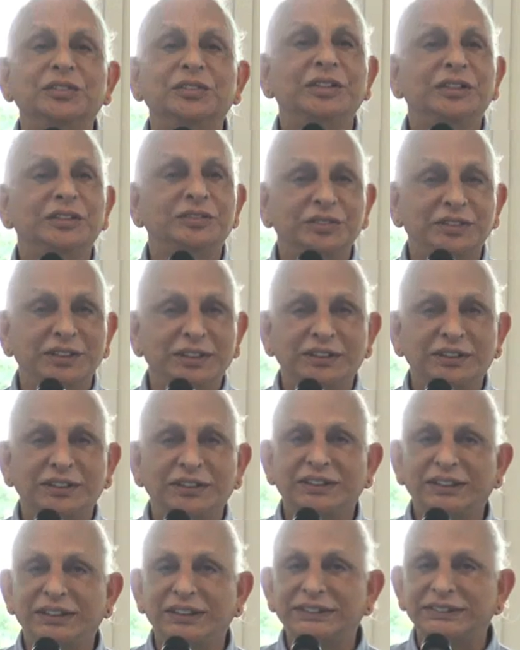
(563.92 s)
Different
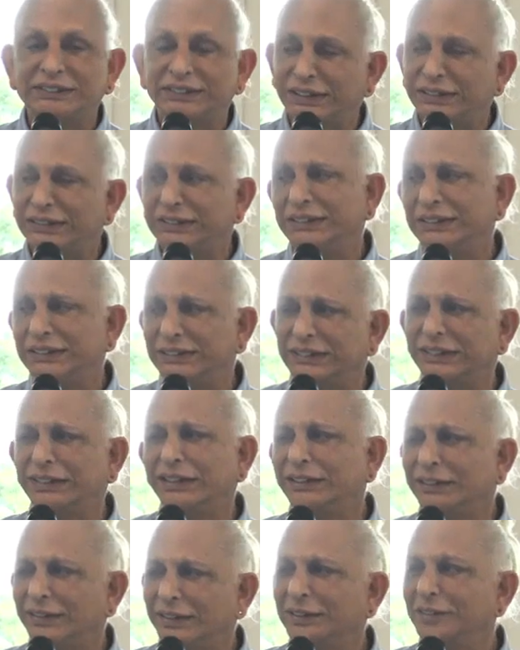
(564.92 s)
retreats, I teach a
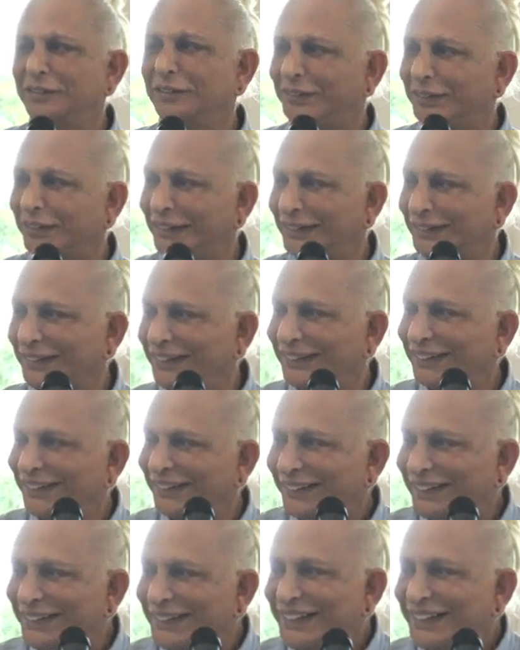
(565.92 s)
little differently.